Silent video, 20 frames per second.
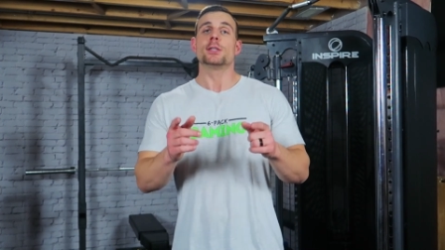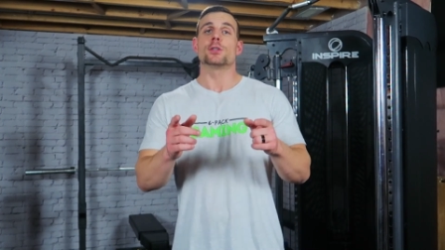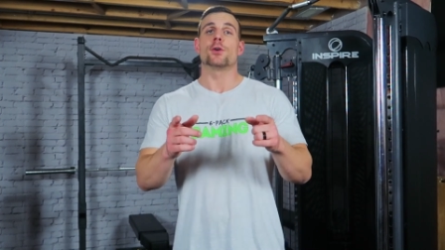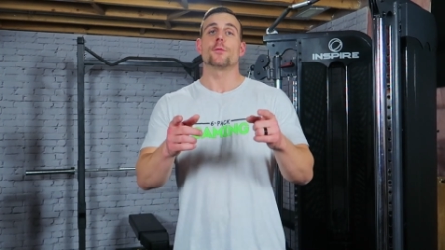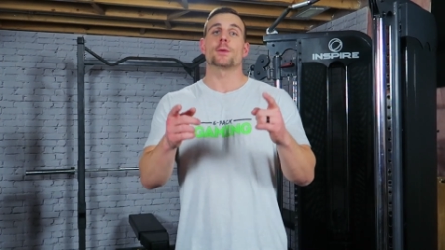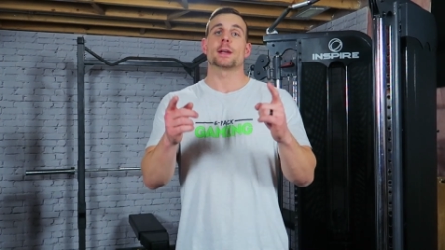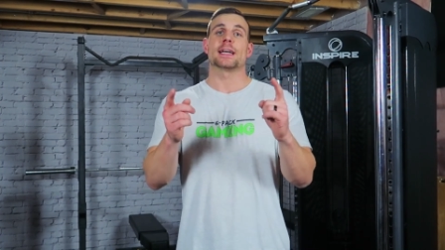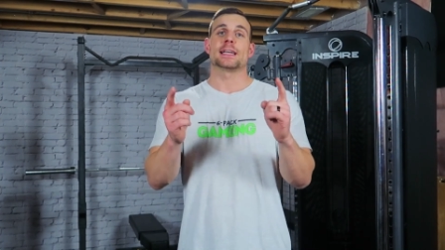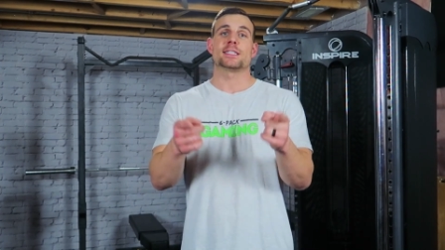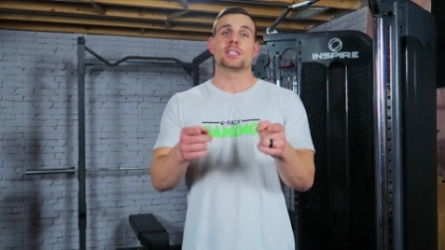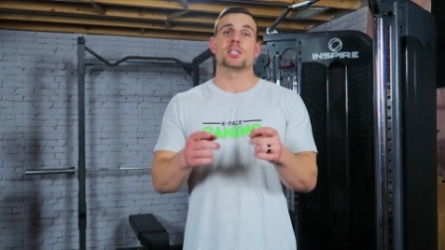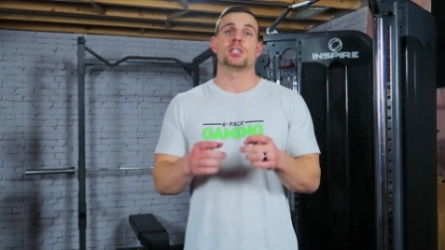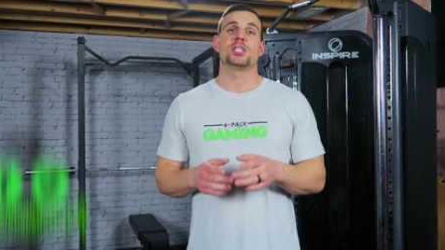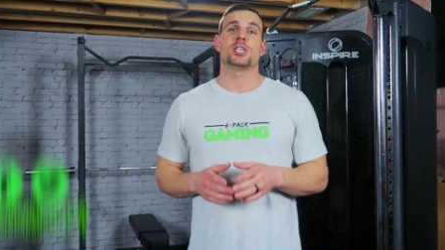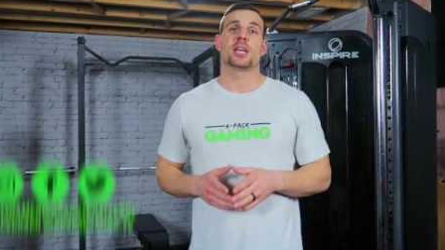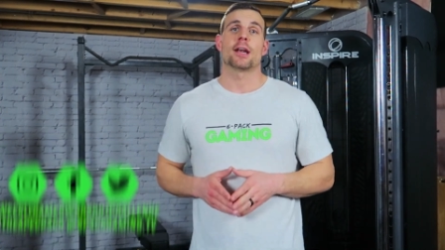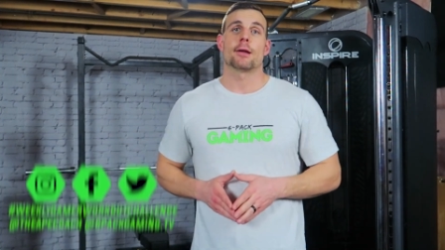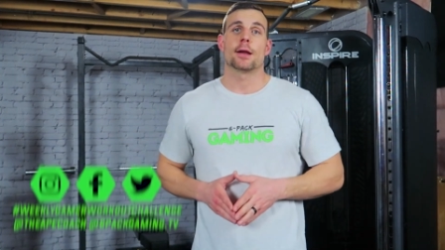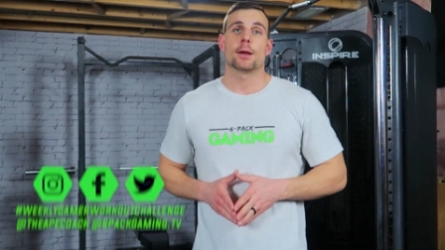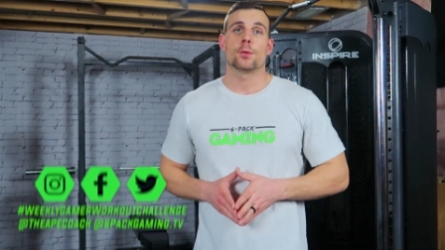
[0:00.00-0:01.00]
Don't forget to
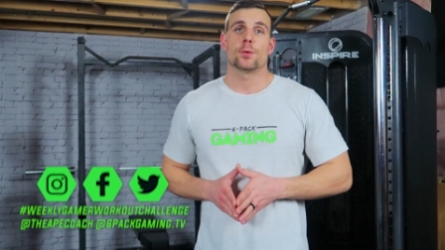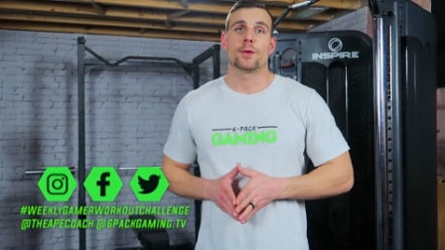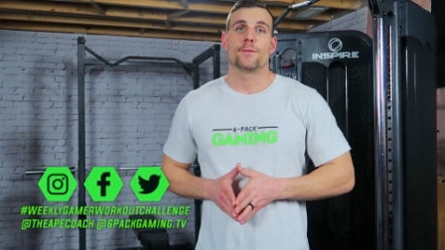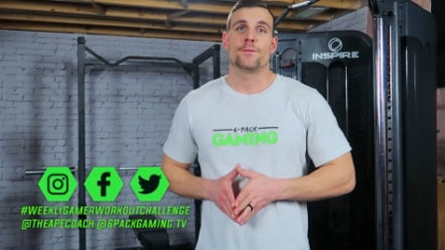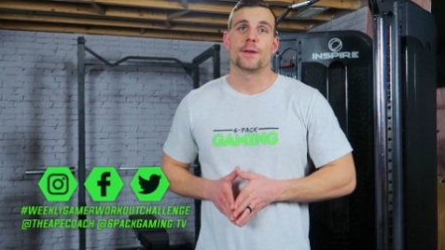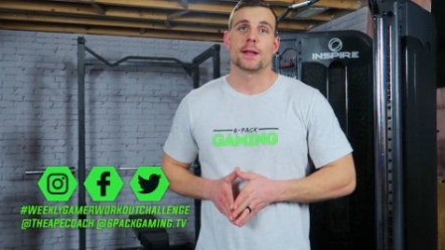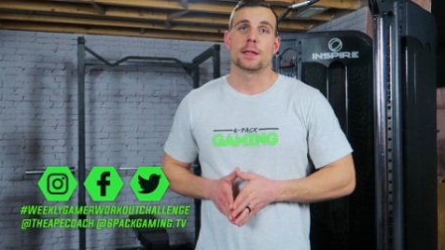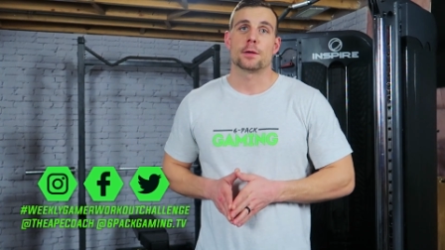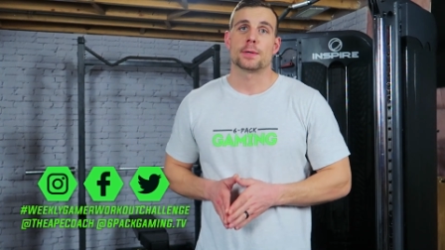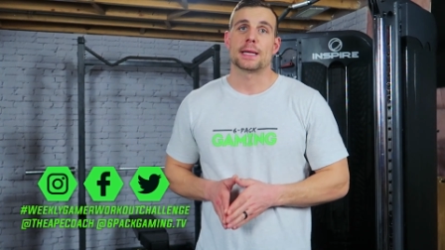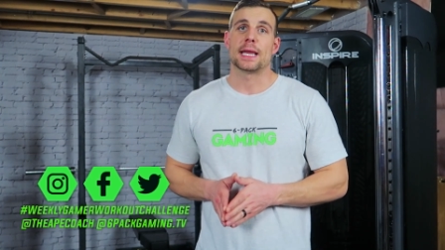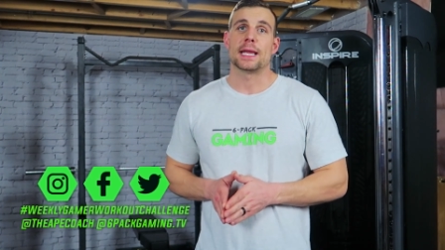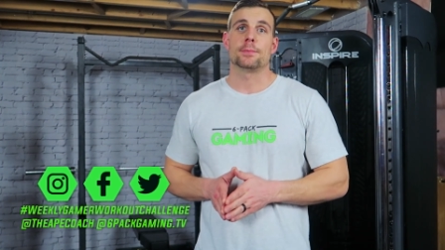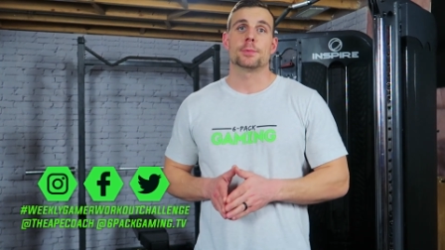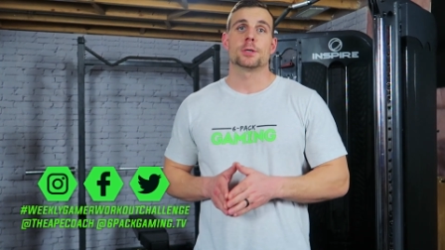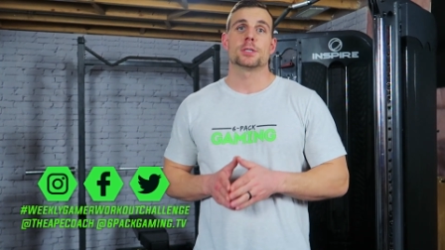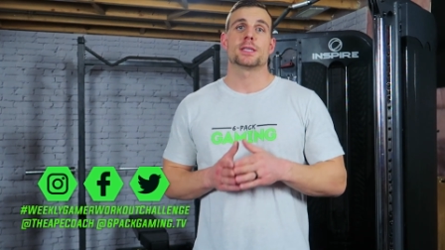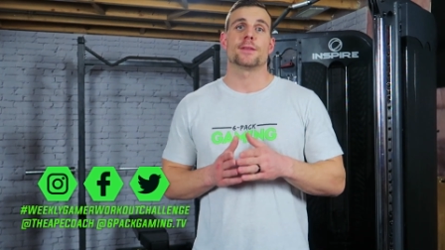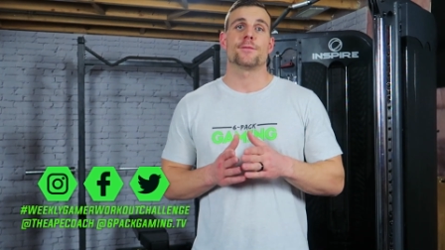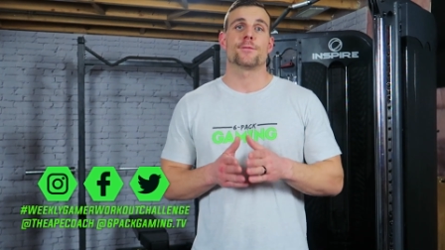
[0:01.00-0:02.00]
share it with fellow
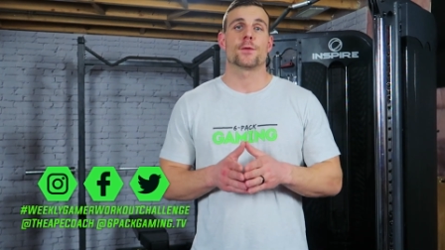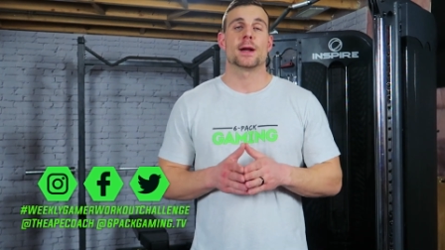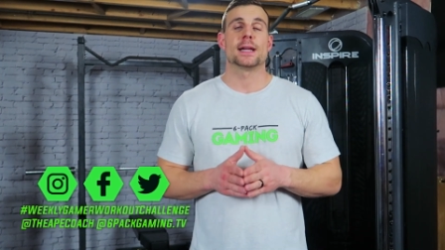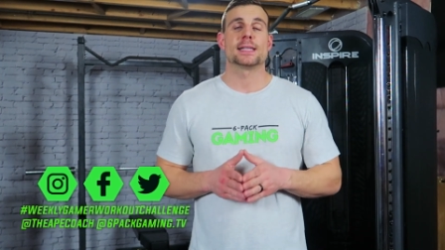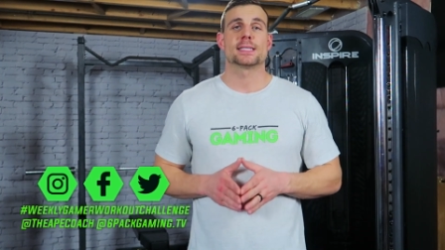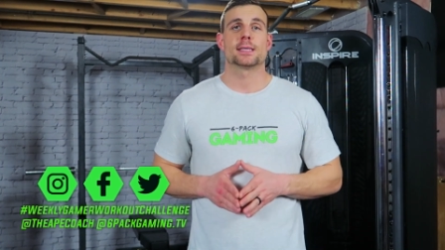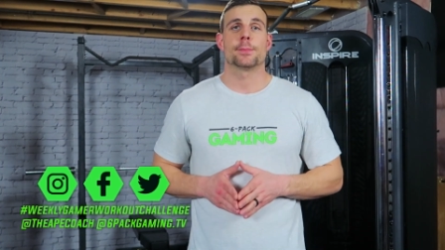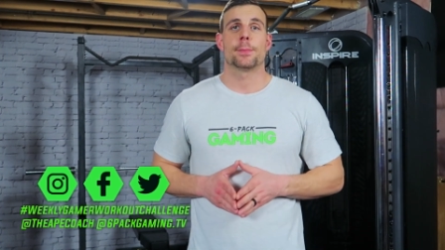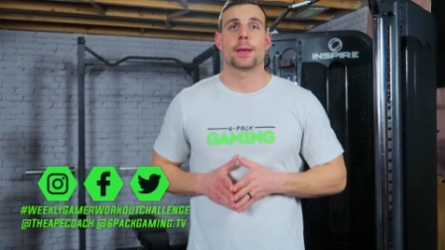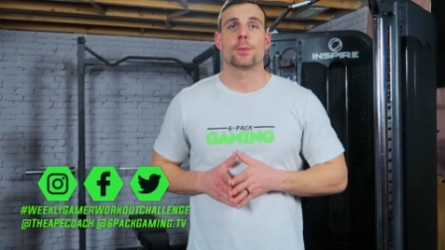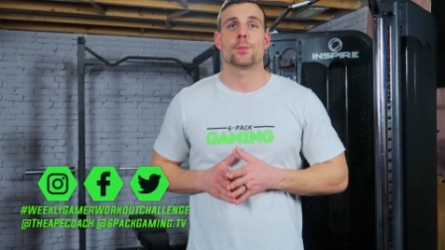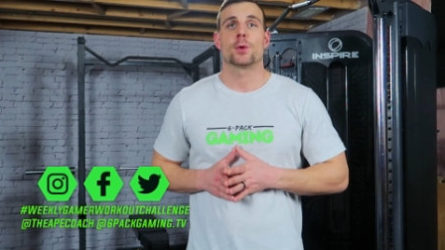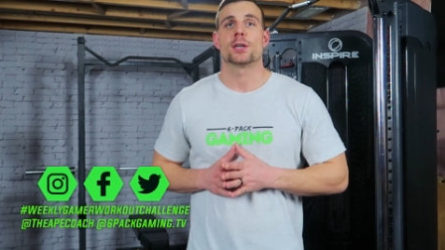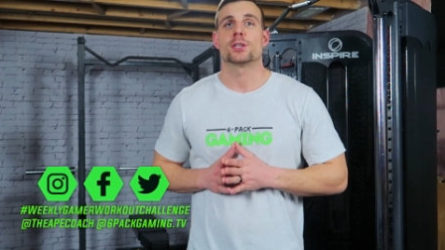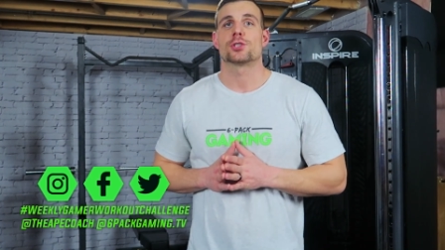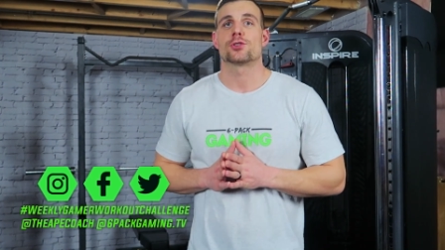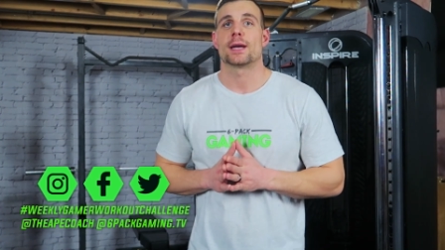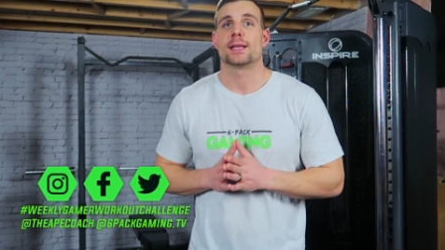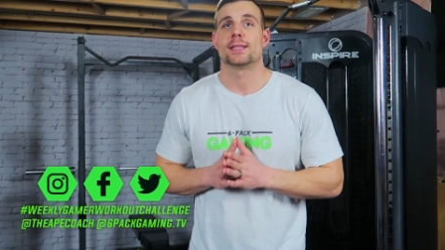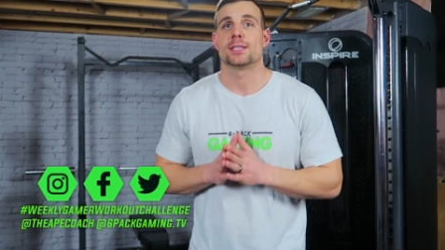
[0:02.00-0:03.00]
gamers and friends that might want
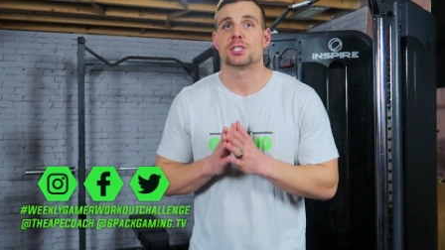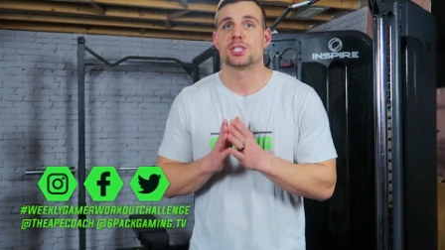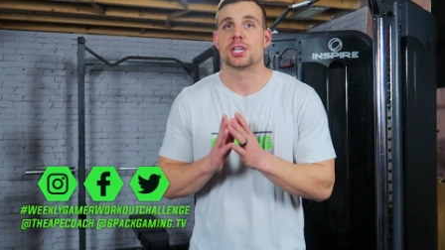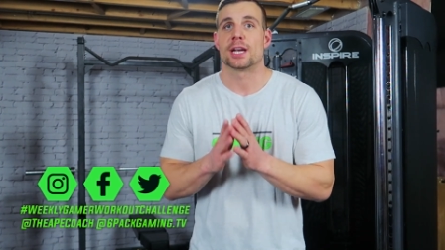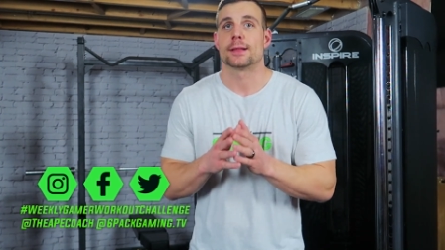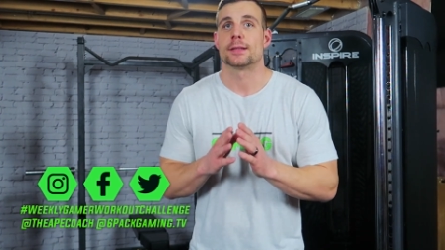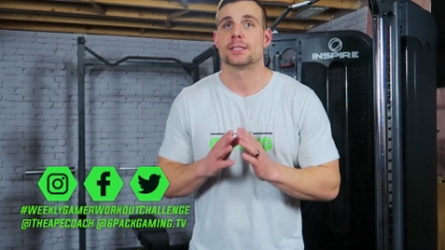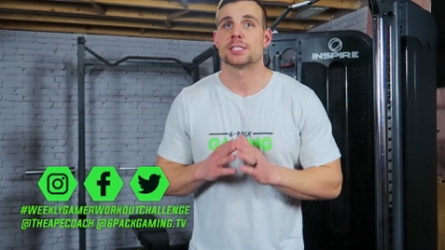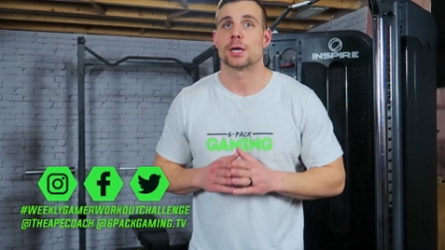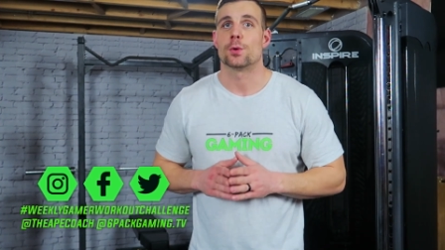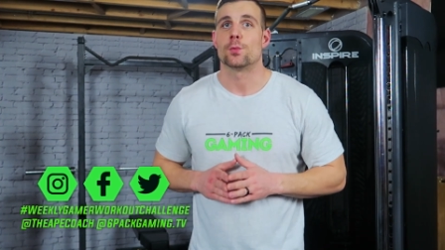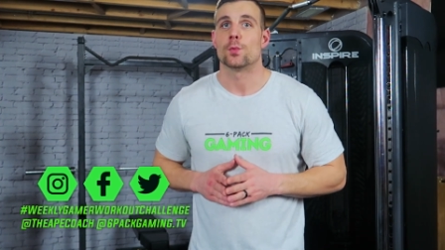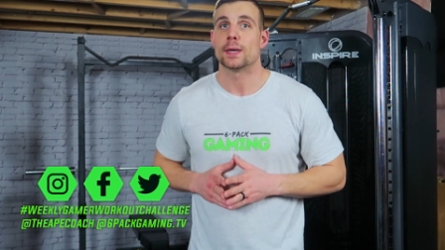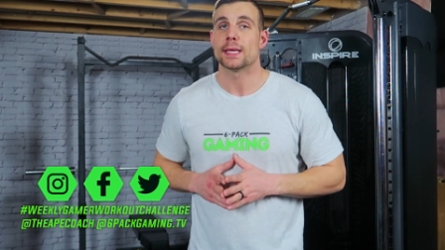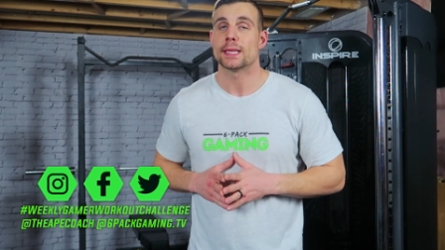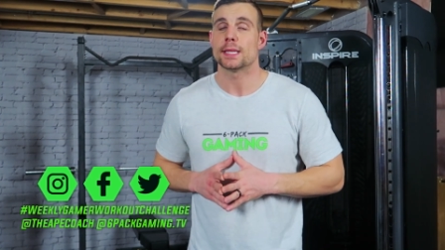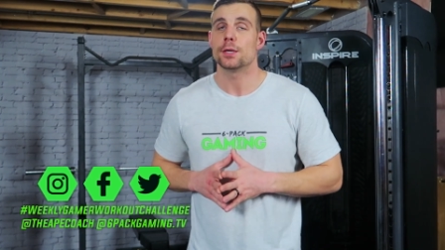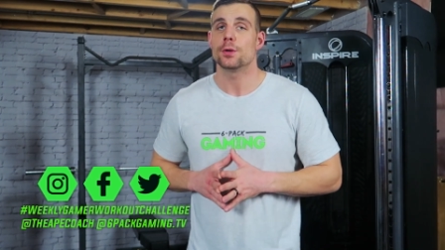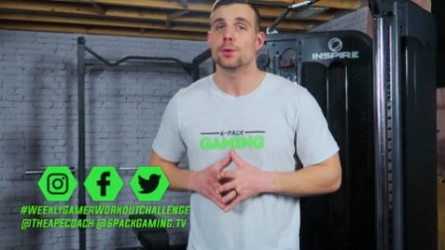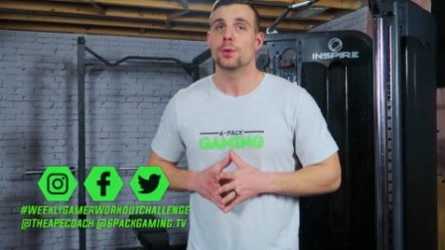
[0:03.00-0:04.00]
to try this challenge out
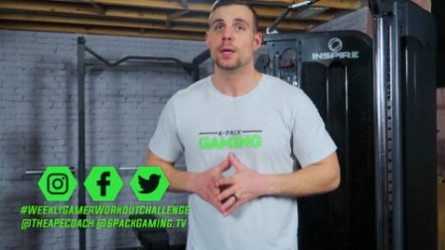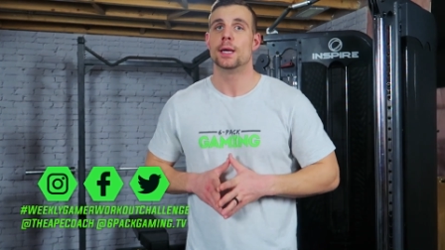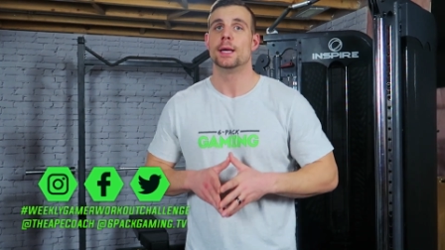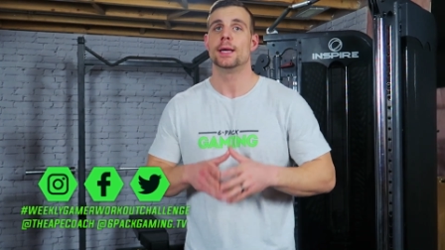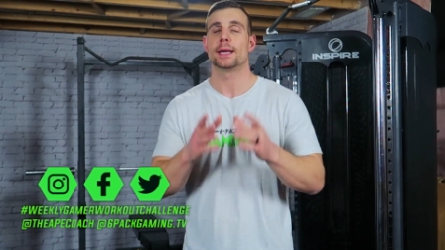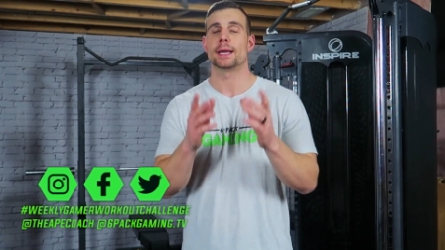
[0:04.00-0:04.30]
with you.